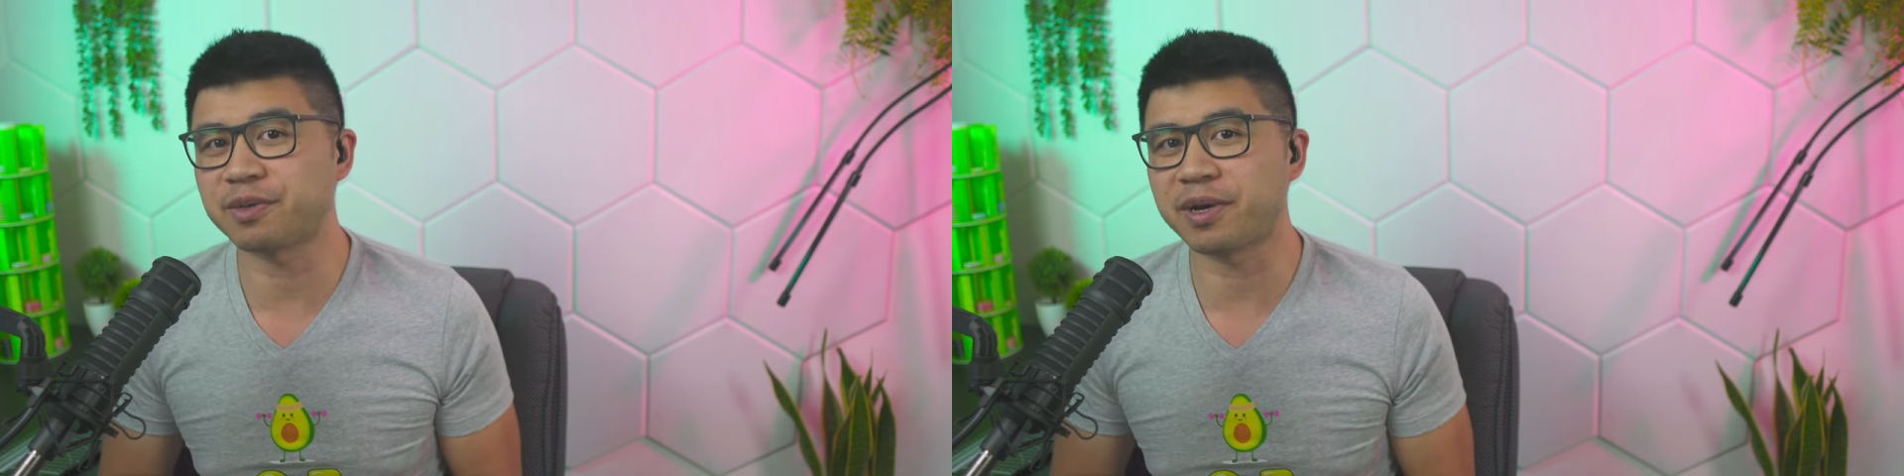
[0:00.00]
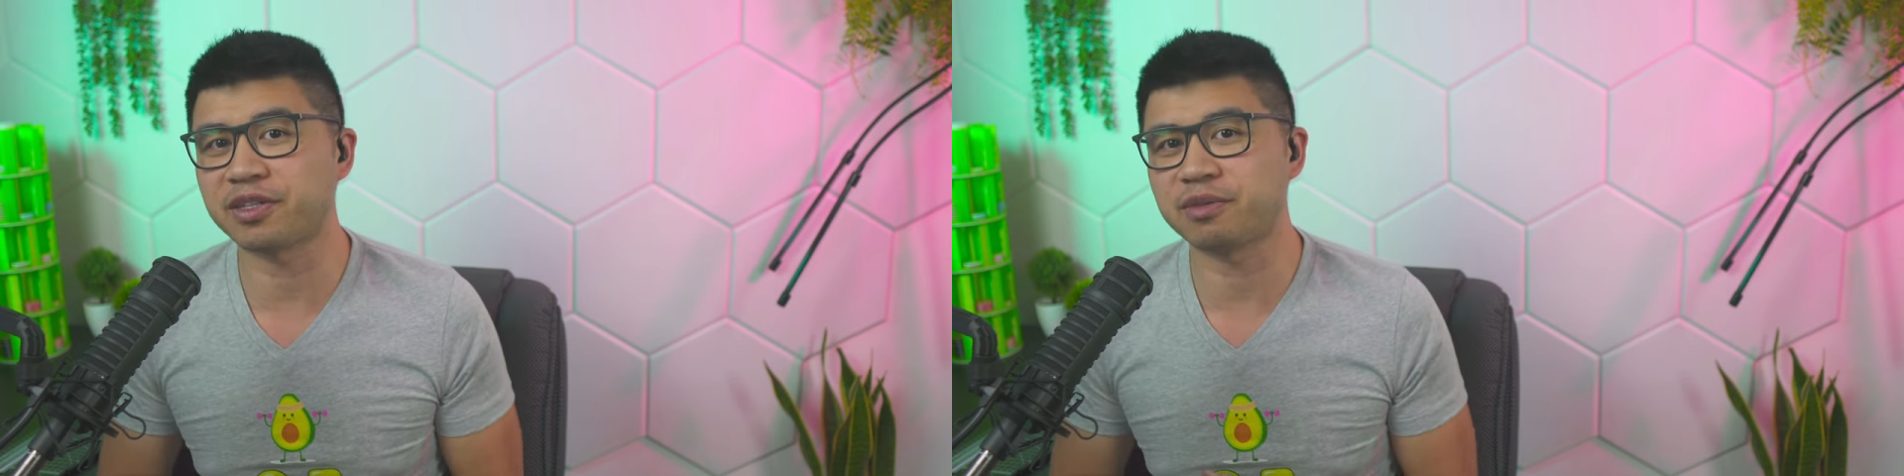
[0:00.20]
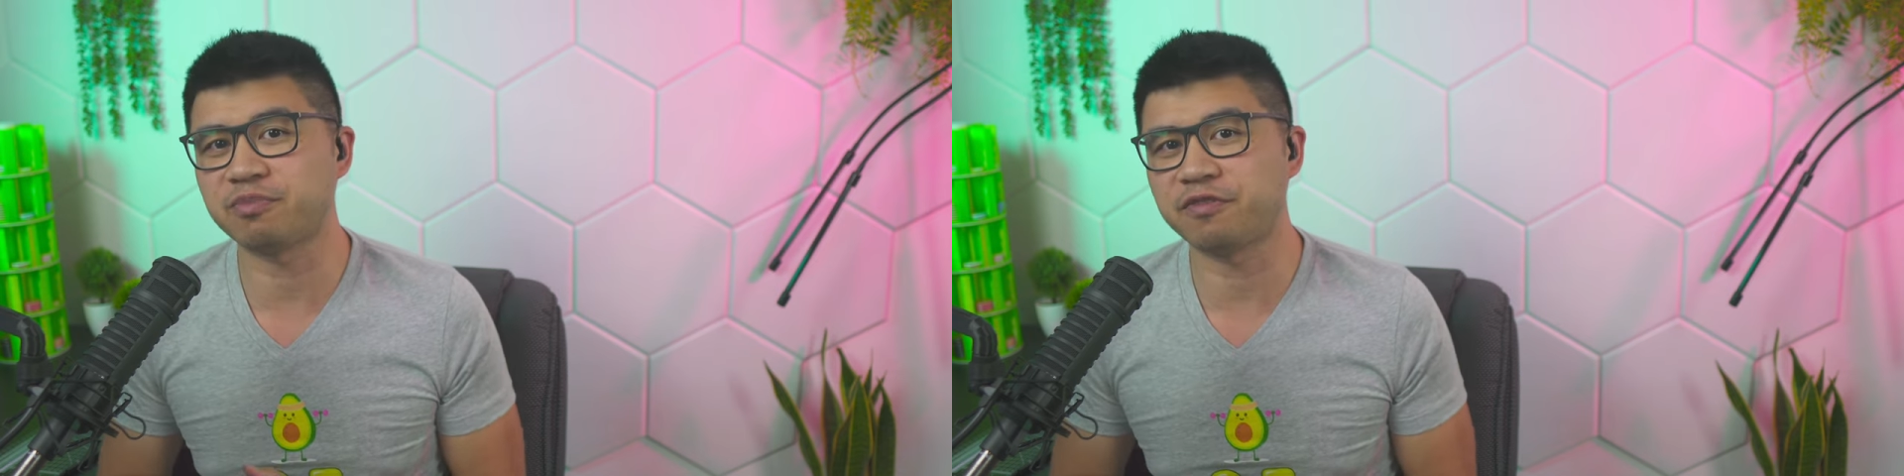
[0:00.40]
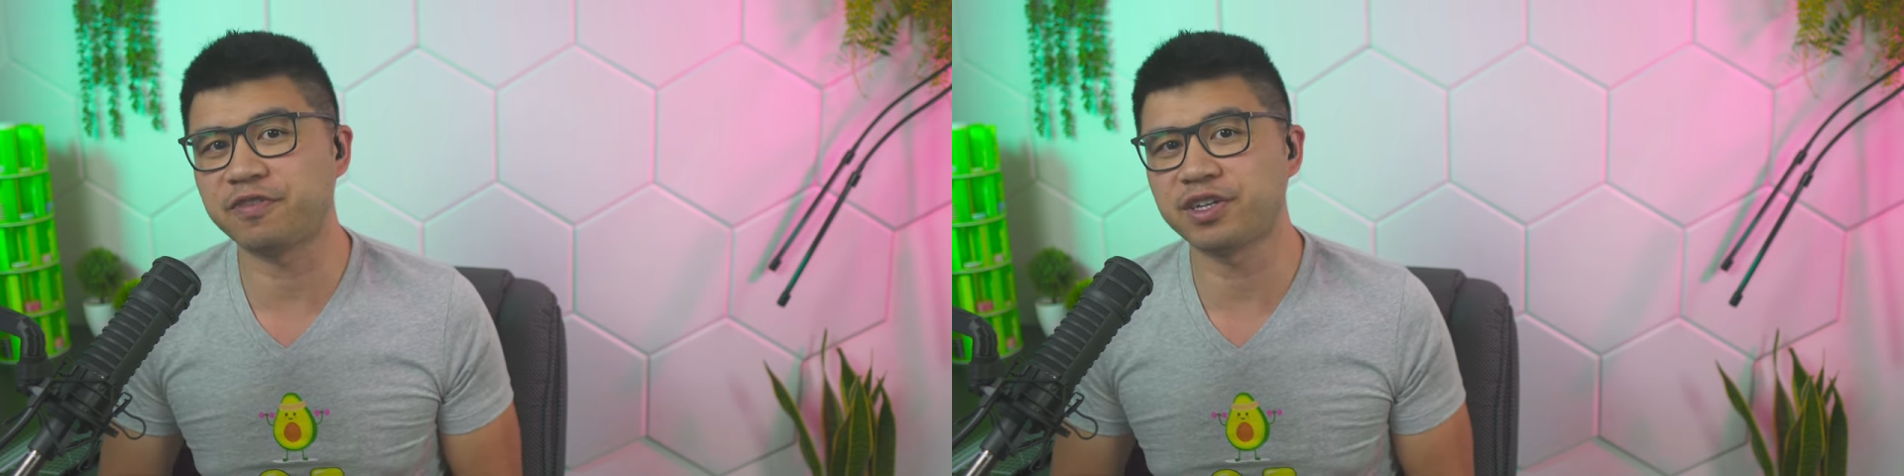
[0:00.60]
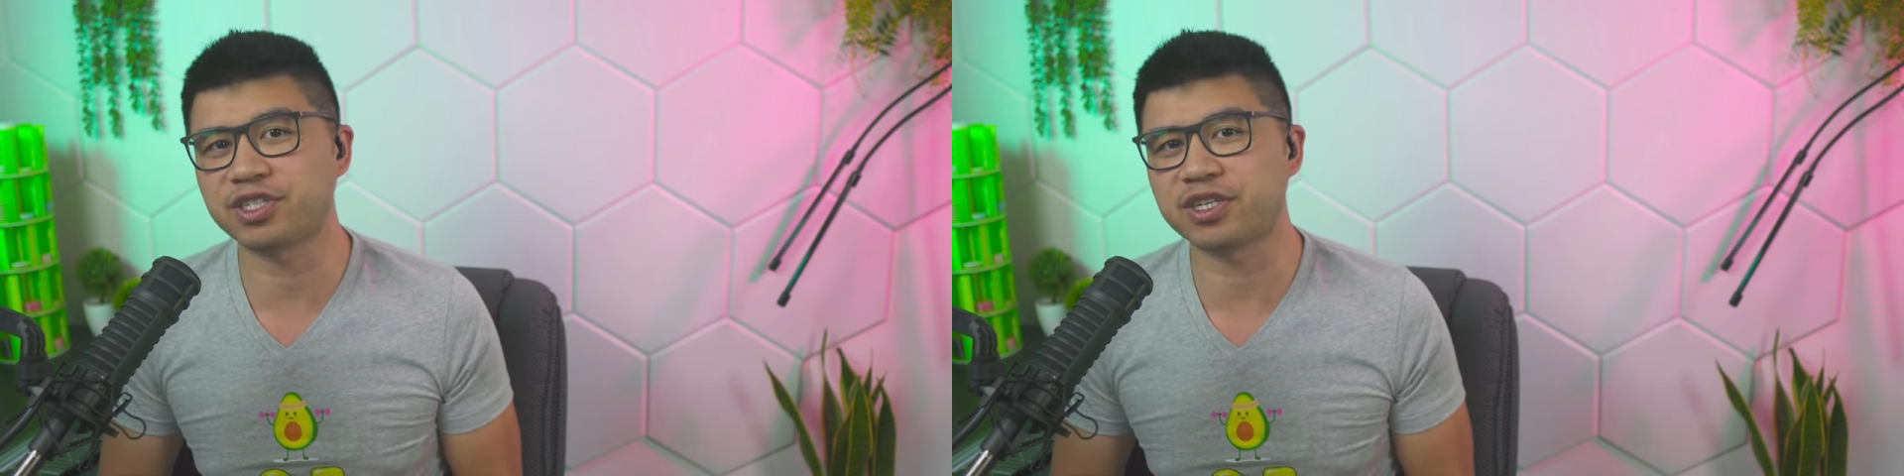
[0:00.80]
about the
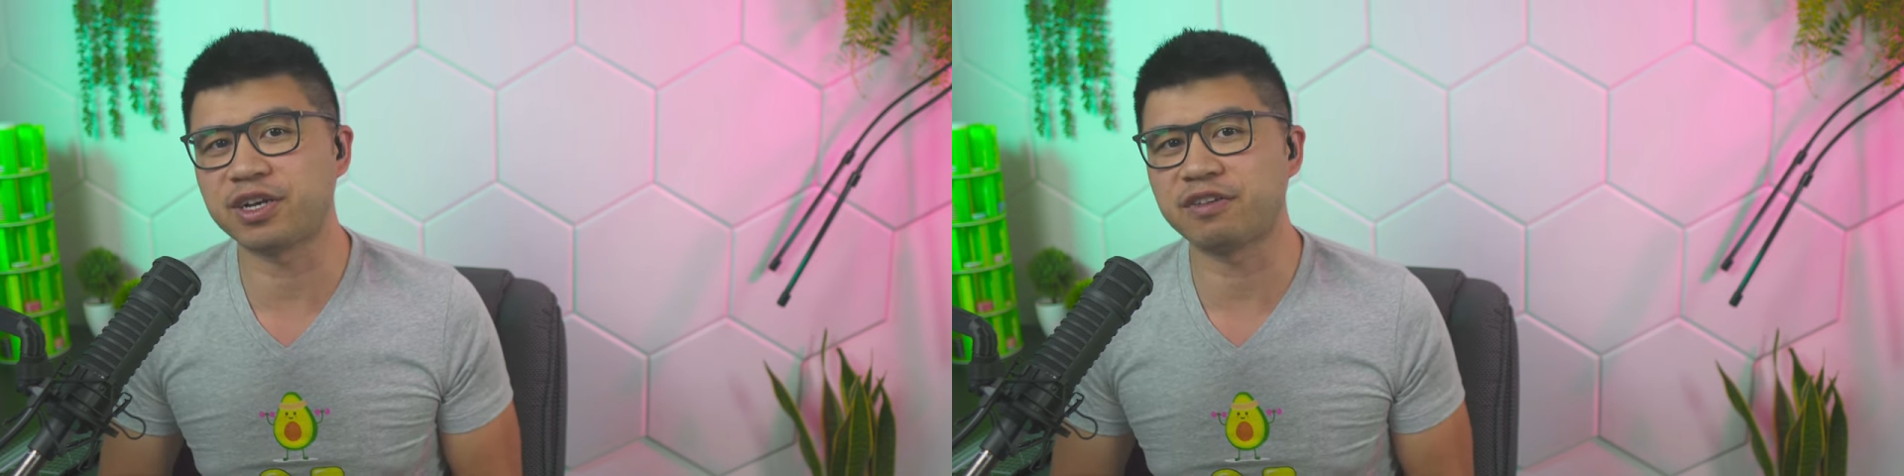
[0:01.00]
profession of